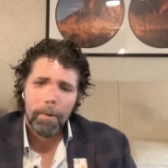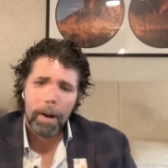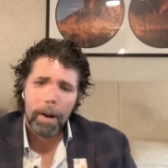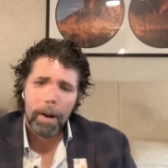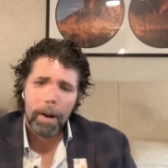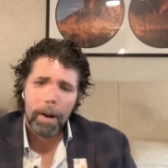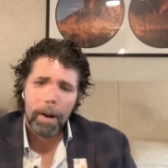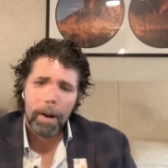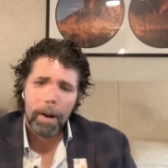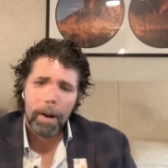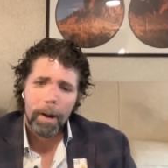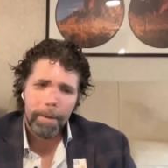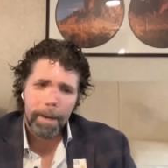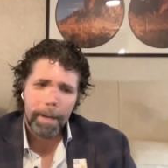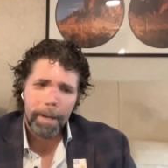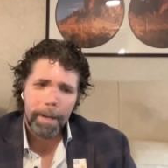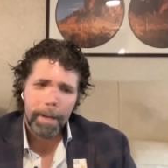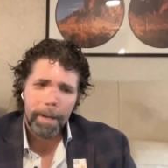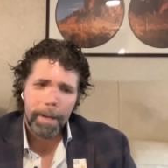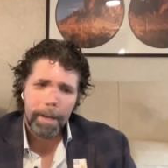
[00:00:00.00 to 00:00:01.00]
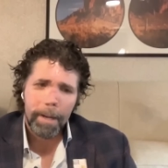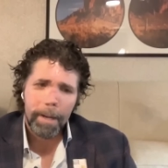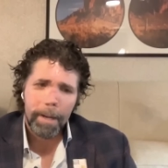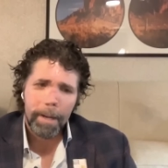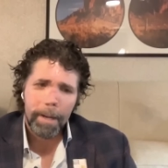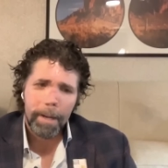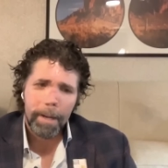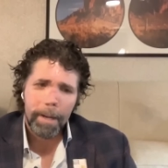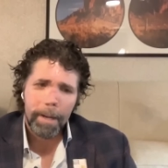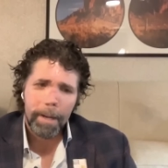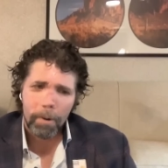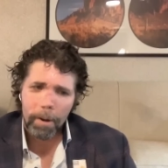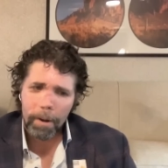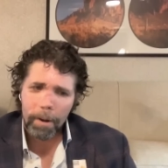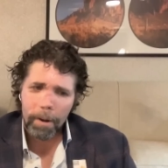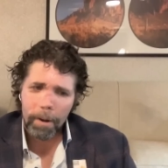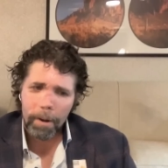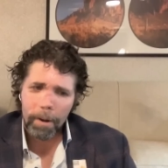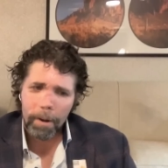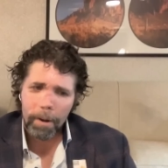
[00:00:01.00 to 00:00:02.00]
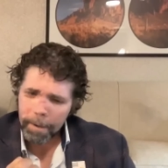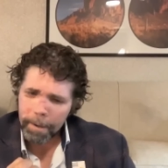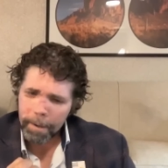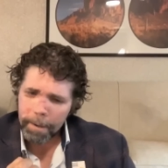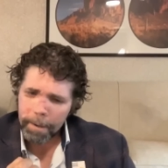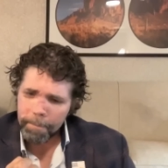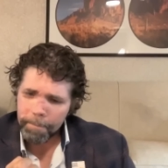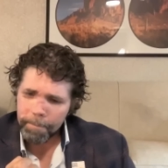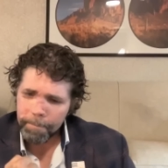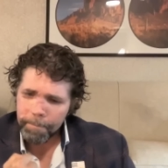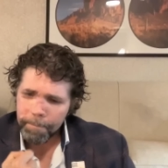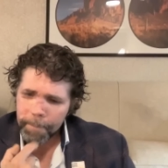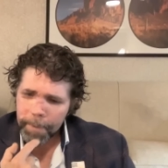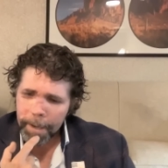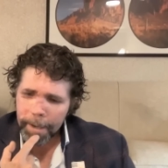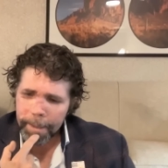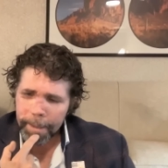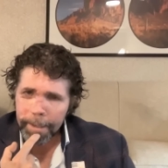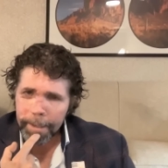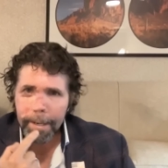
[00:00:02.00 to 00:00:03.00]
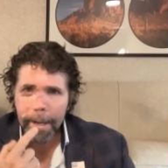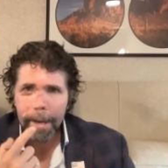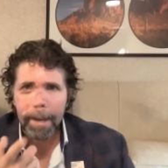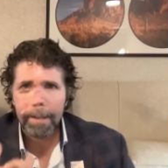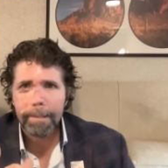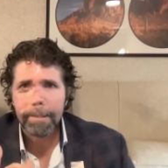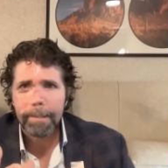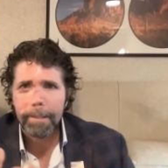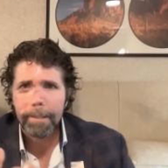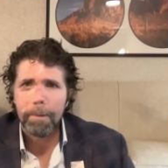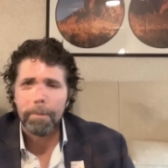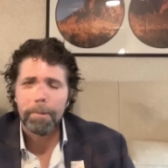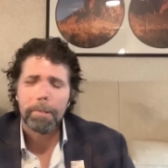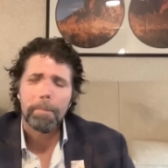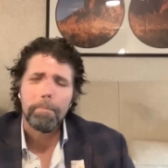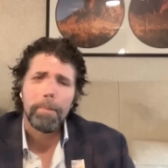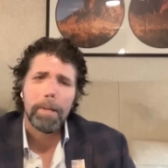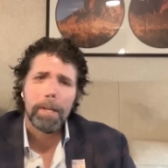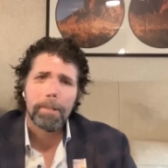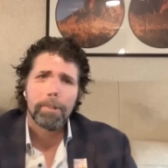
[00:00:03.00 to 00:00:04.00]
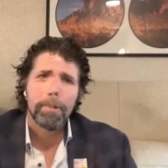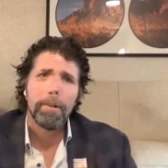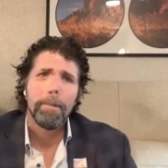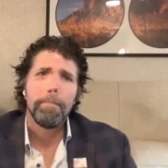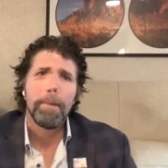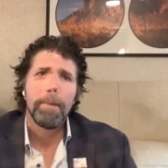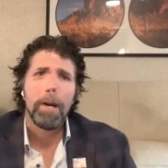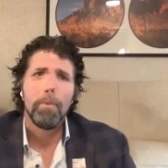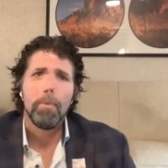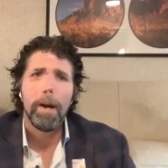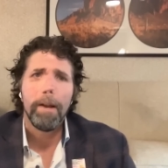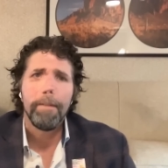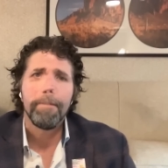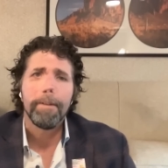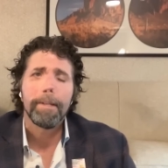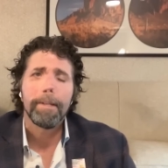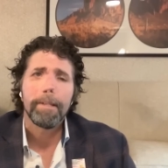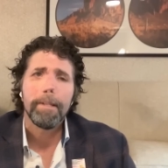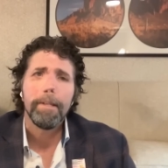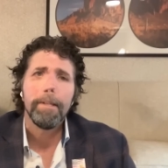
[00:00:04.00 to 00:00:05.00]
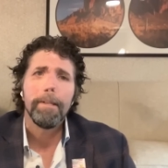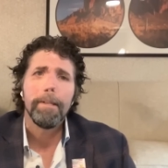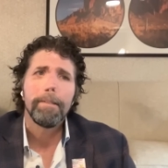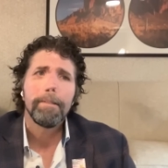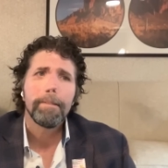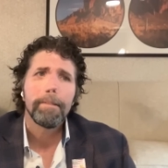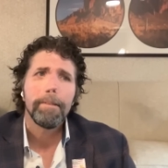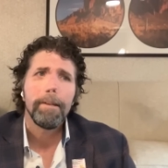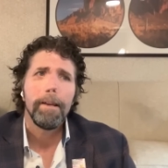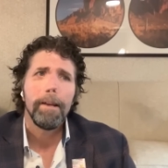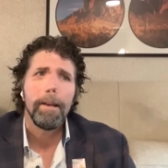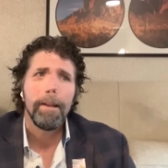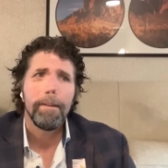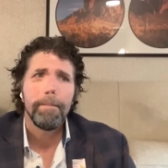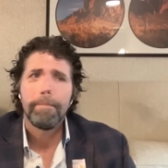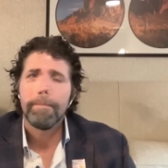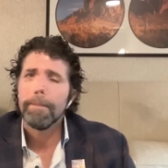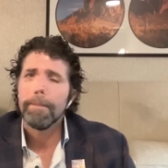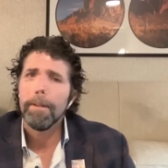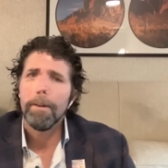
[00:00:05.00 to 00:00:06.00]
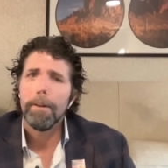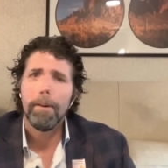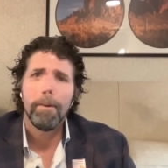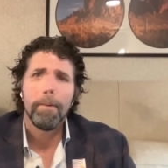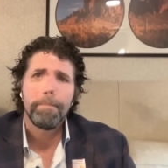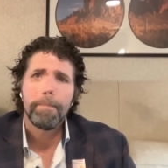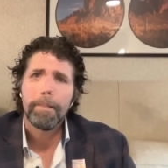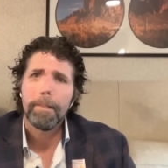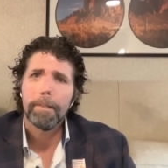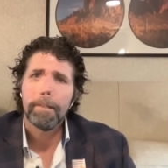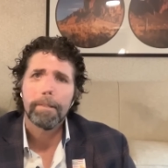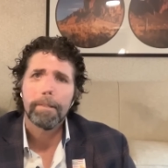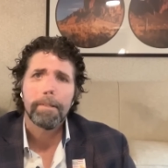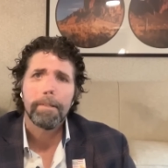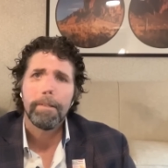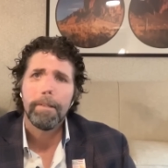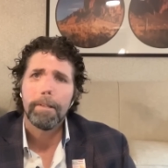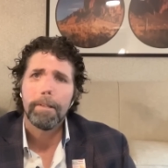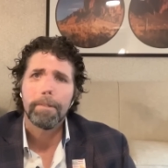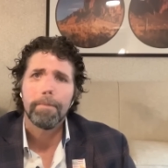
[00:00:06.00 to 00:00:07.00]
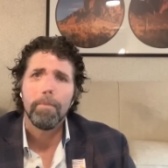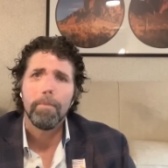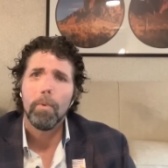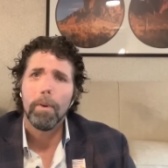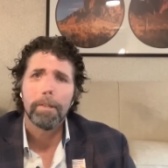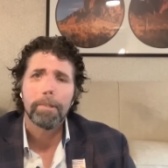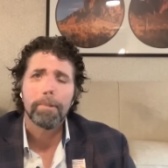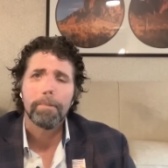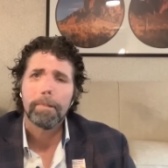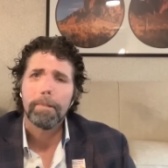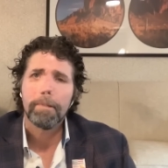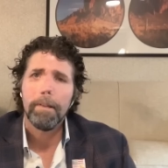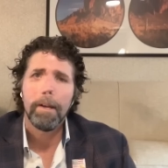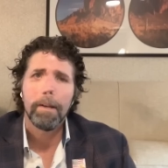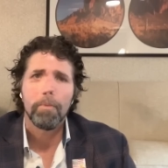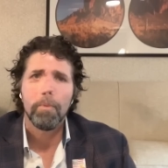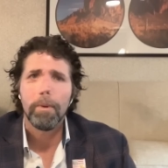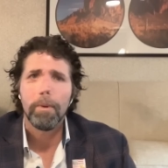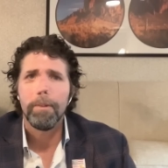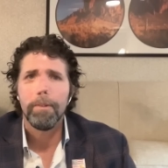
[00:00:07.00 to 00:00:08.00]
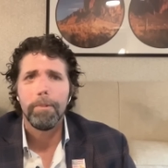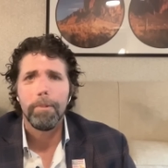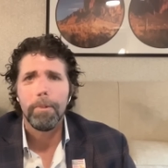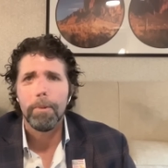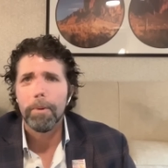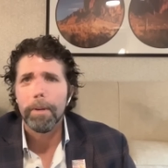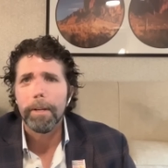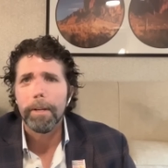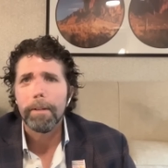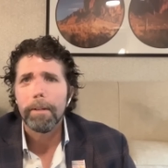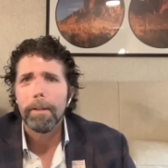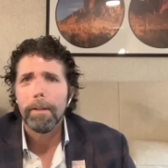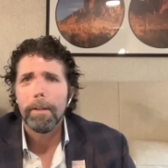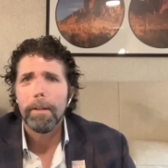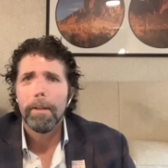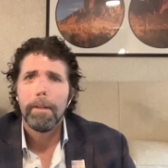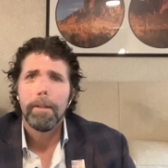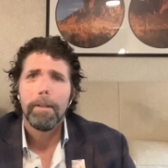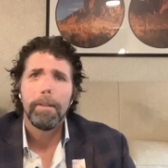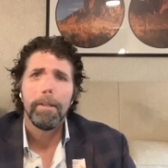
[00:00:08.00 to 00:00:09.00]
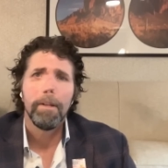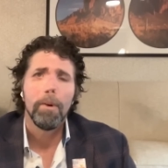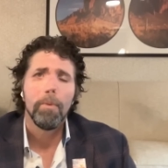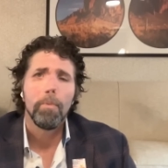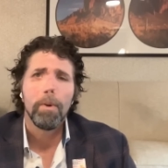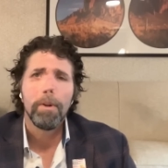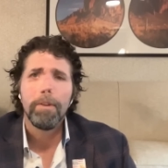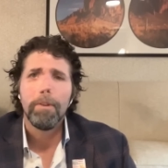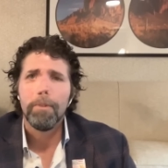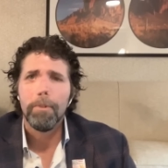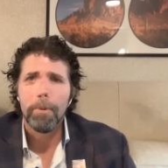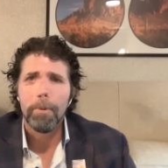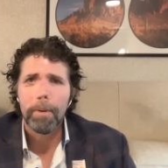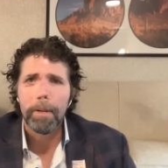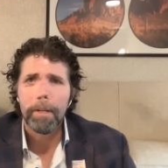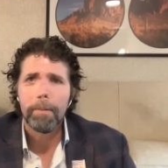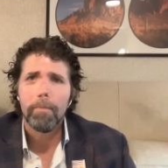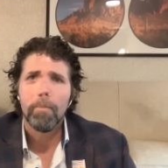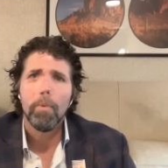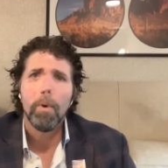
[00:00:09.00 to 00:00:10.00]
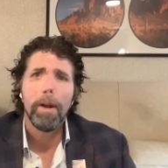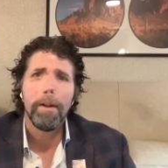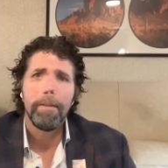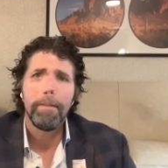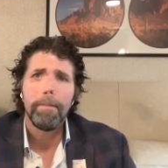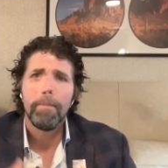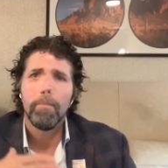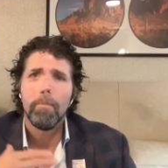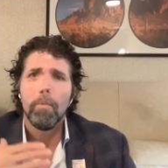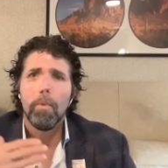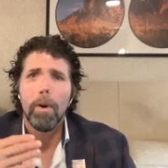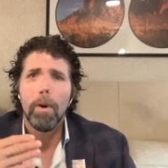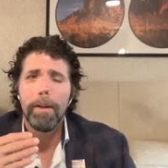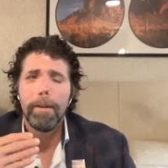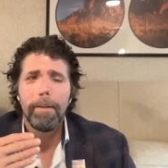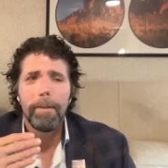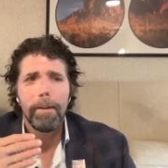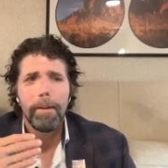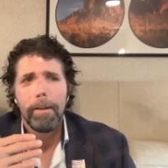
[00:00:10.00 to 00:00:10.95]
right about the time I did I Looked across um, at the desk and there was a picture of my wife and kids, and you know, just this voice was like, "What are you doing? You know, what are you doing? What what